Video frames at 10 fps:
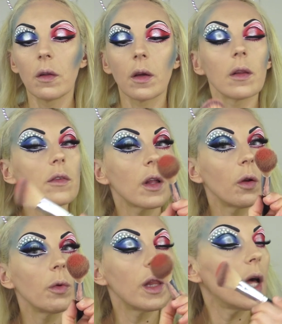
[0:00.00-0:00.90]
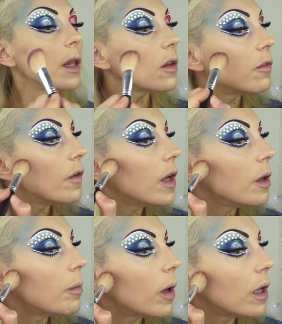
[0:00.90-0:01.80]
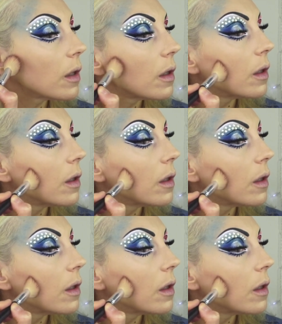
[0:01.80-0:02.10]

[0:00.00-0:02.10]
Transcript: Gonna start with that. It's very bright.